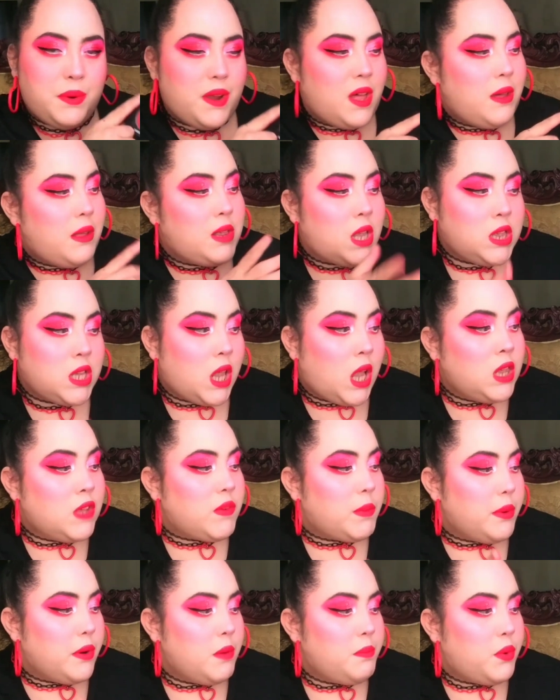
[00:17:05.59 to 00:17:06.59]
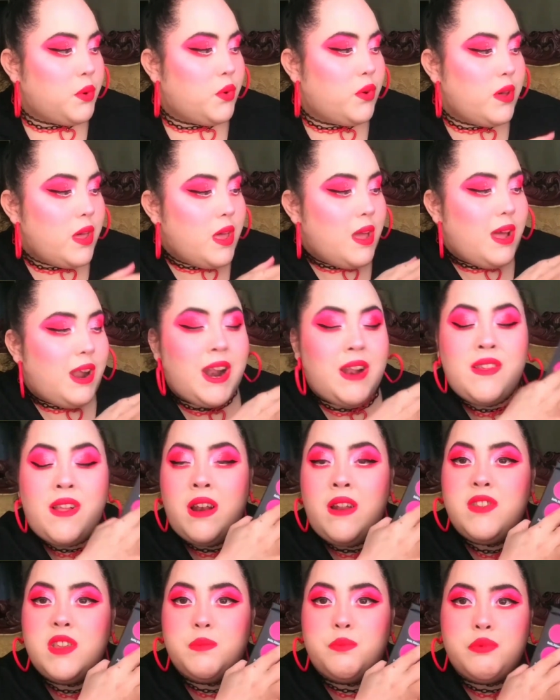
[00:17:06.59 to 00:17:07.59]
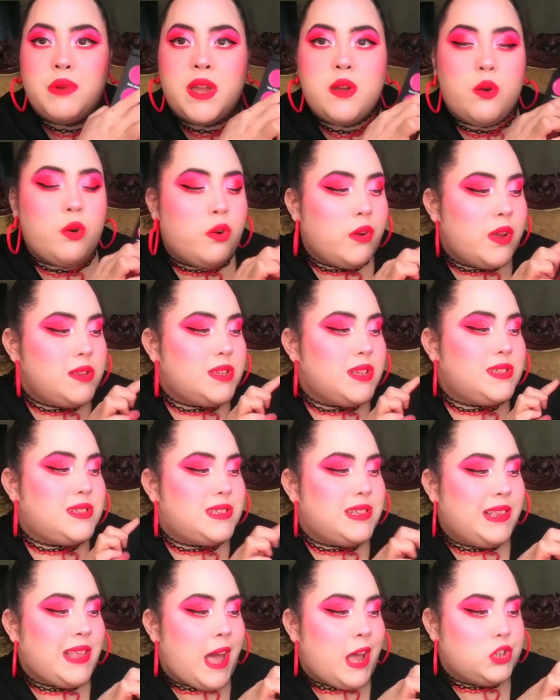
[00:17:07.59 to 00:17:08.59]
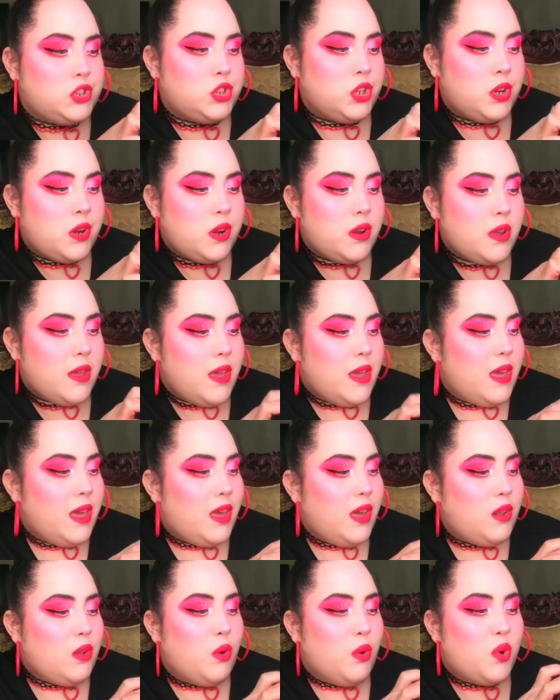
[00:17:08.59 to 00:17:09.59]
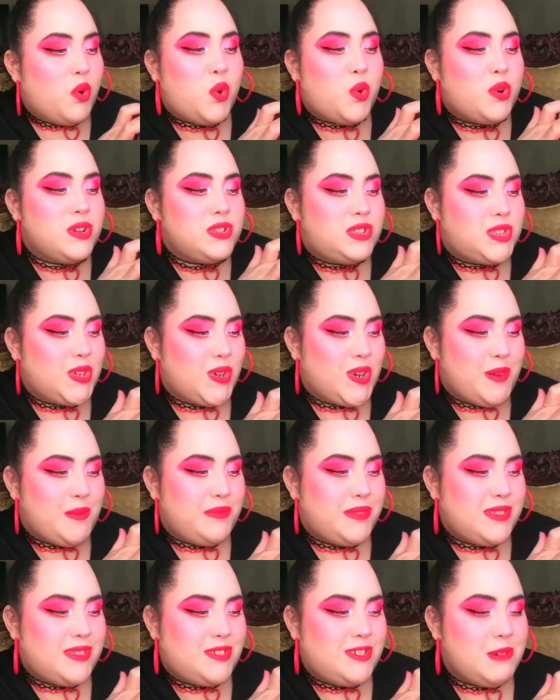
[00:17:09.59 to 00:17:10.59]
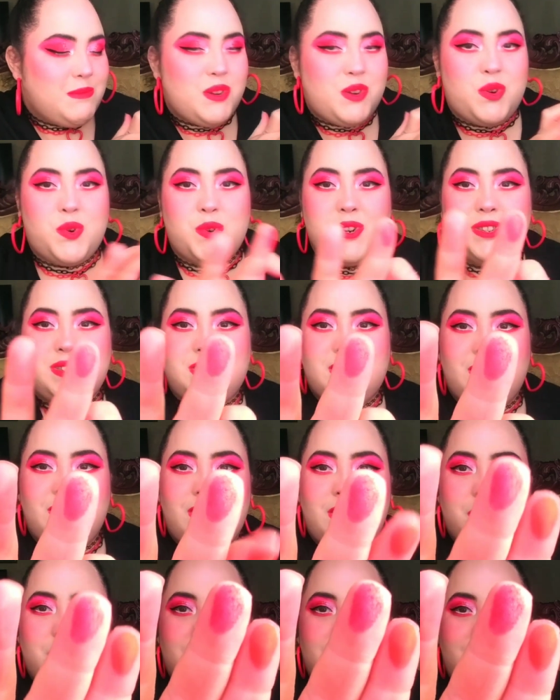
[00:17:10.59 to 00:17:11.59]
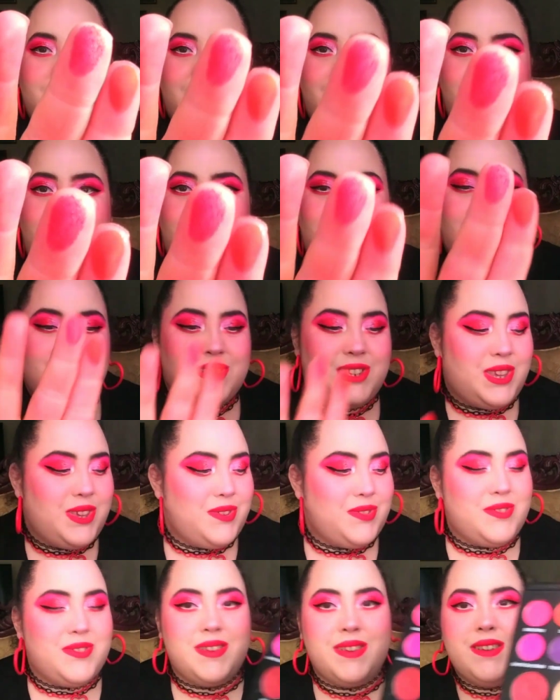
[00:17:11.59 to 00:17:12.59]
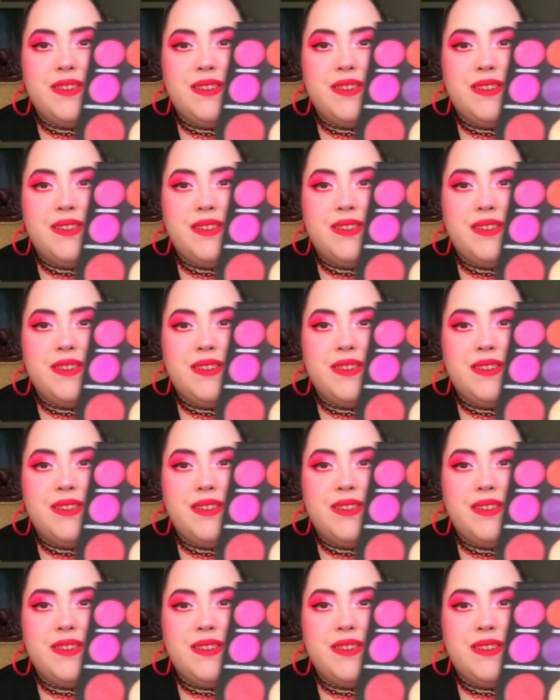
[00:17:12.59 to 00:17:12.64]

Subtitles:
I love a purple. I love this bright orange slasher. And oh, corn syrup. This shimmer corn syrup. Yeah, that's cute.